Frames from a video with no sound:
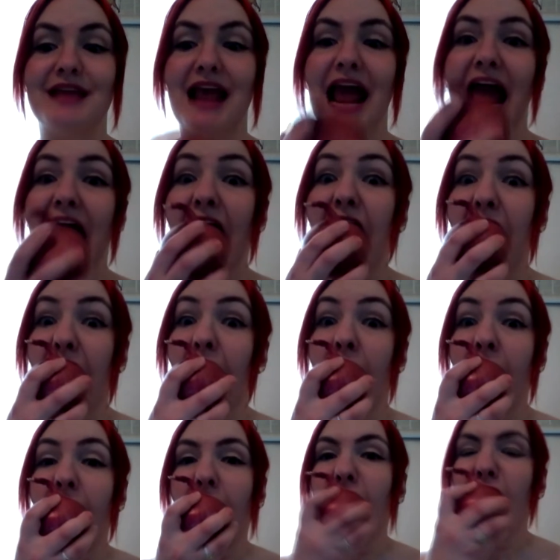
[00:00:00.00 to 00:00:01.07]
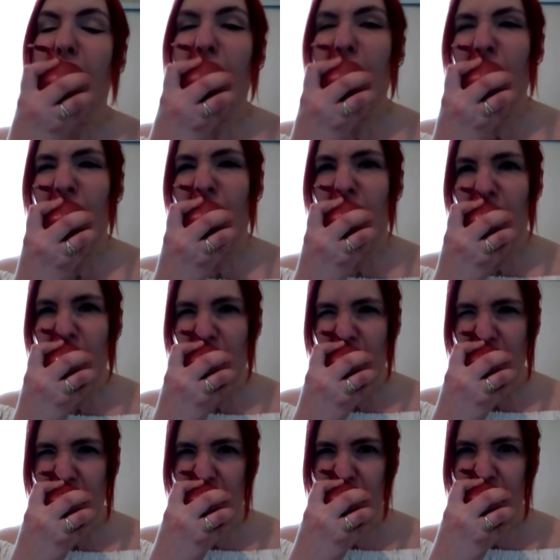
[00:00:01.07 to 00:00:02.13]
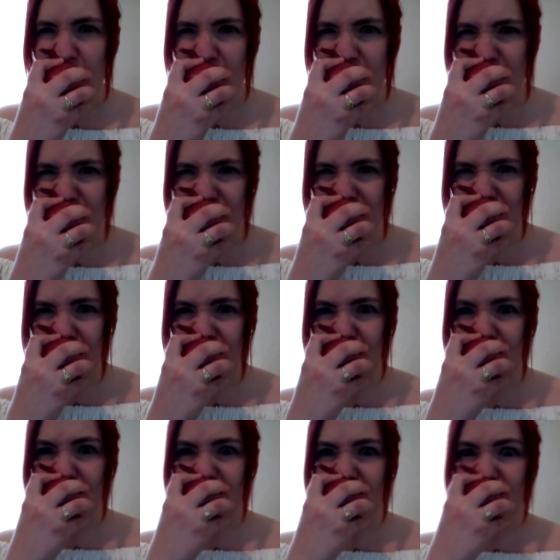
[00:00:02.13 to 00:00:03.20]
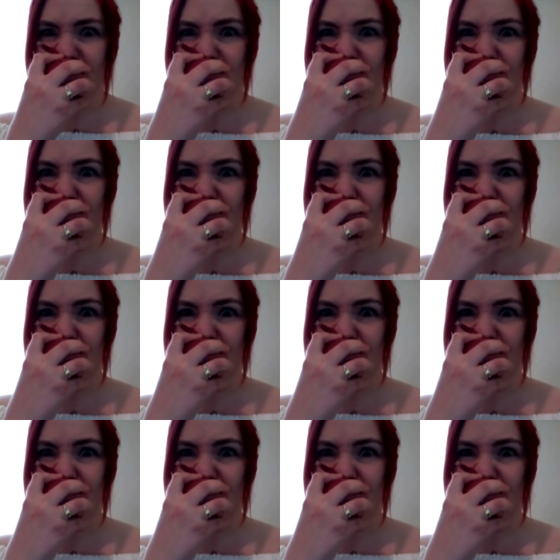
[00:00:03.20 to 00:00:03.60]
Nobody speaks.